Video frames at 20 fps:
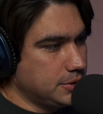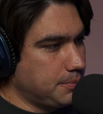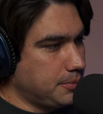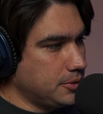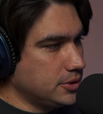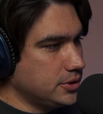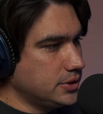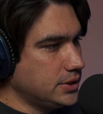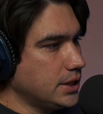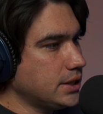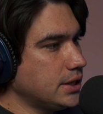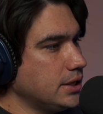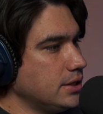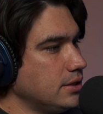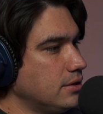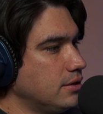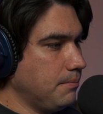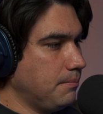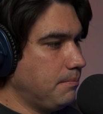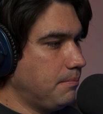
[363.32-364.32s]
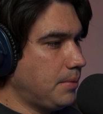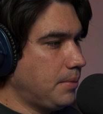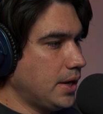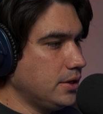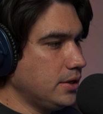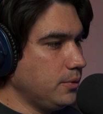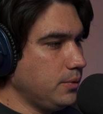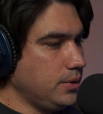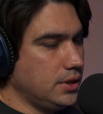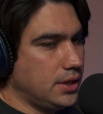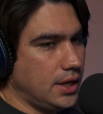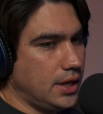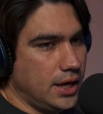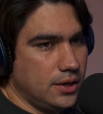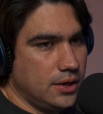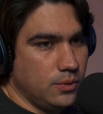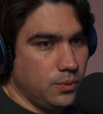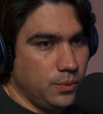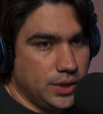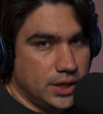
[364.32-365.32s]
per second. By doing
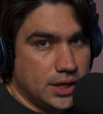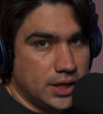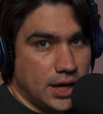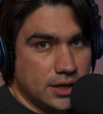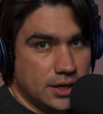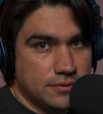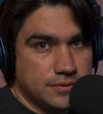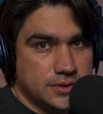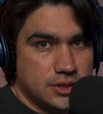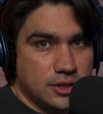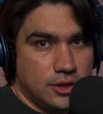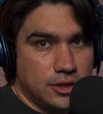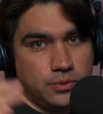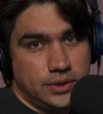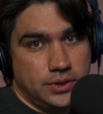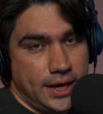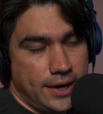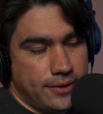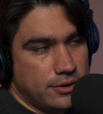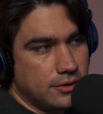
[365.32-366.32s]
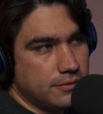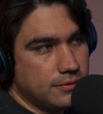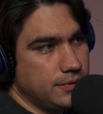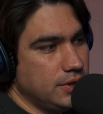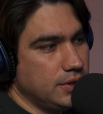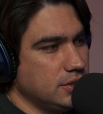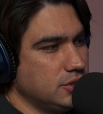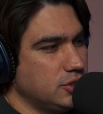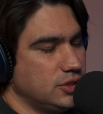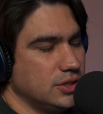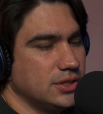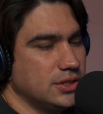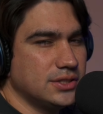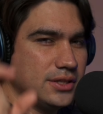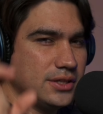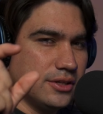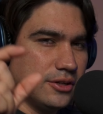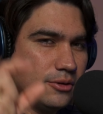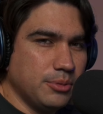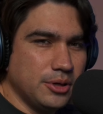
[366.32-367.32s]
that, we kind of slowed down our footage just a
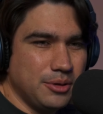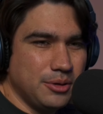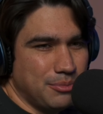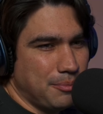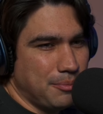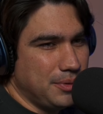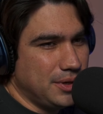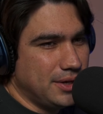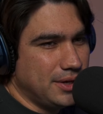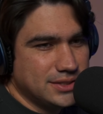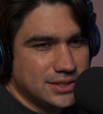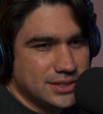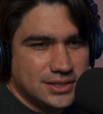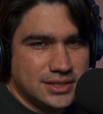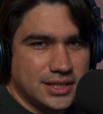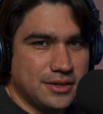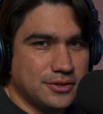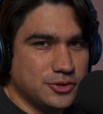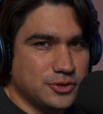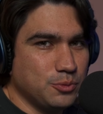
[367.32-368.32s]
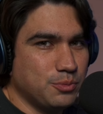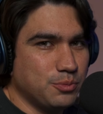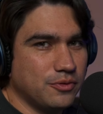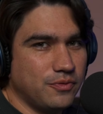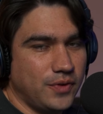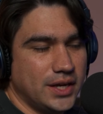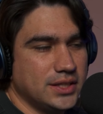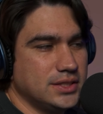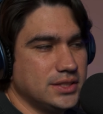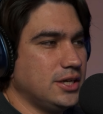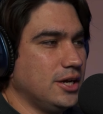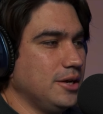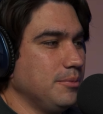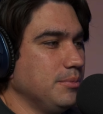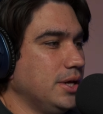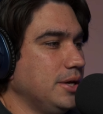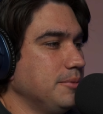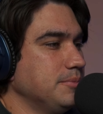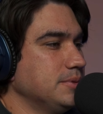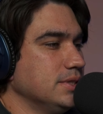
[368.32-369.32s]
little bit, but because it's like a super fast time
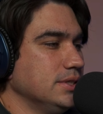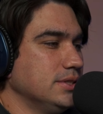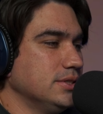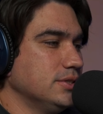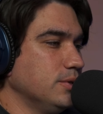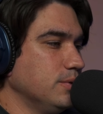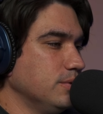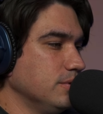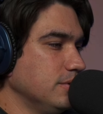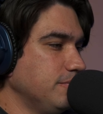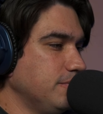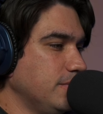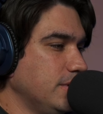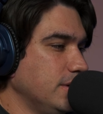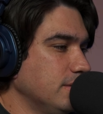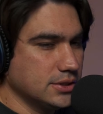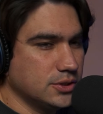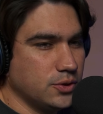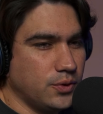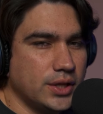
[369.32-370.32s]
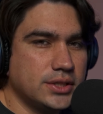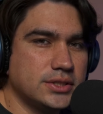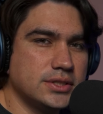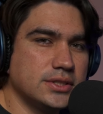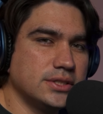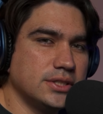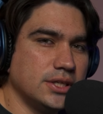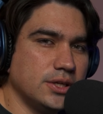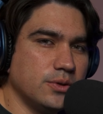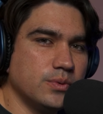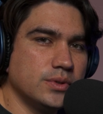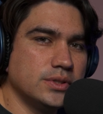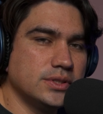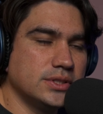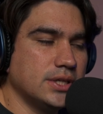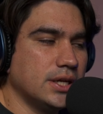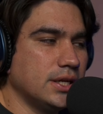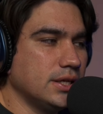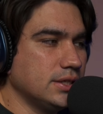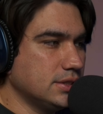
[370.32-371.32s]
lapse, it's totally fine. So that's the sequence
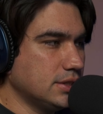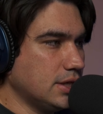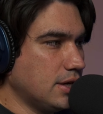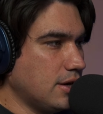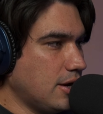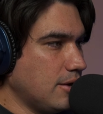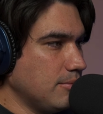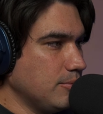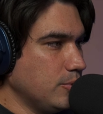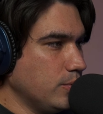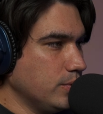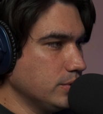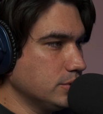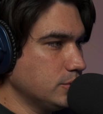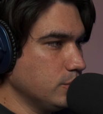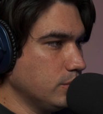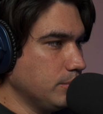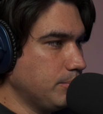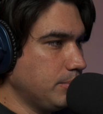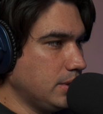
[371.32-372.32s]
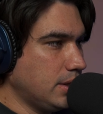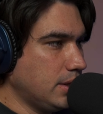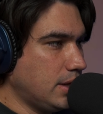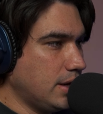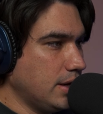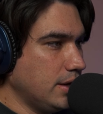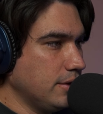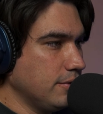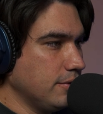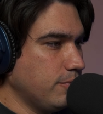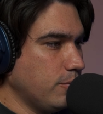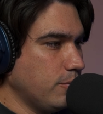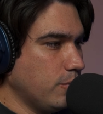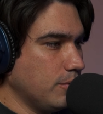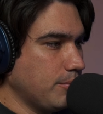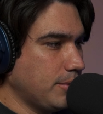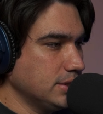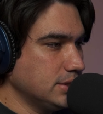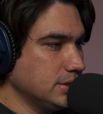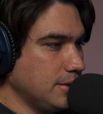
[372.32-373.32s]
settings that I'm going to apply for
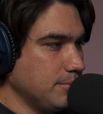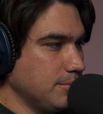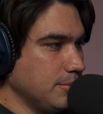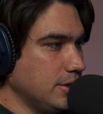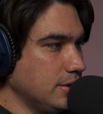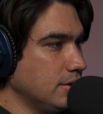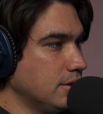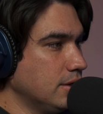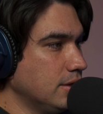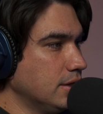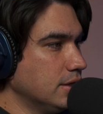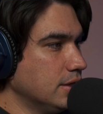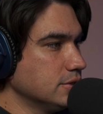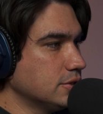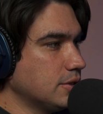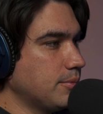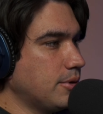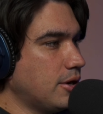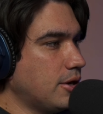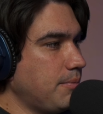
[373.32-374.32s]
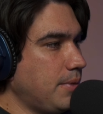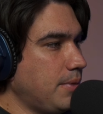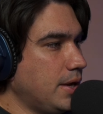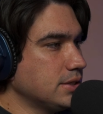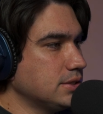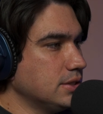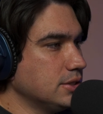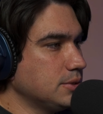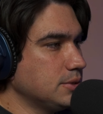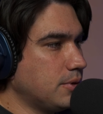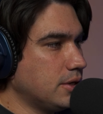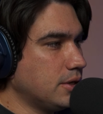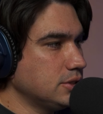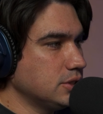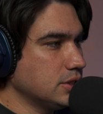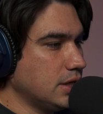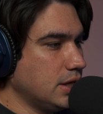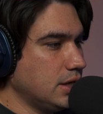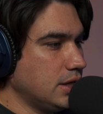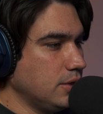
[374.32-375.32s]
my timeline. So I'm going to hop back to this
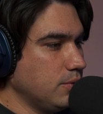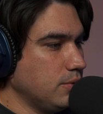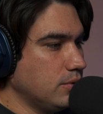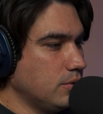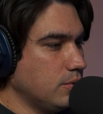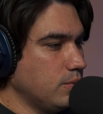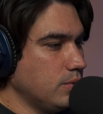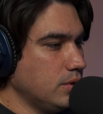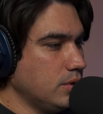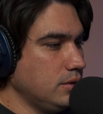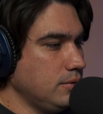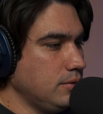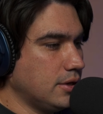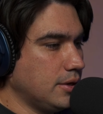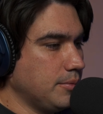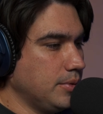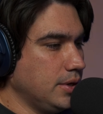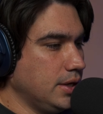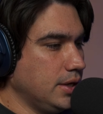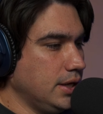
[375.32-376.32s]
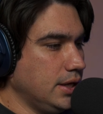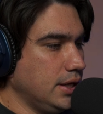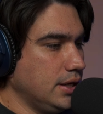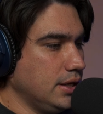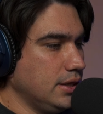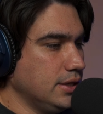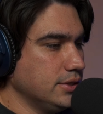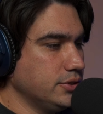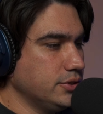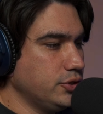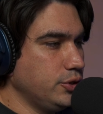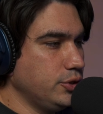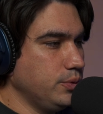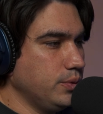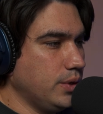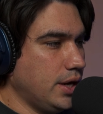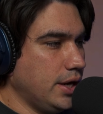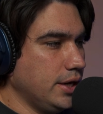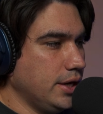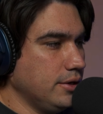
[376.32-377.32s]
project editing 101. I'm going to hit this new
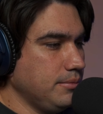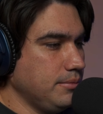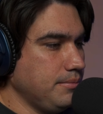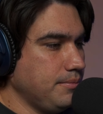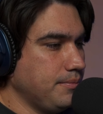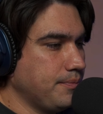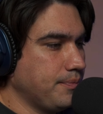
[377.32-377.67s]
item.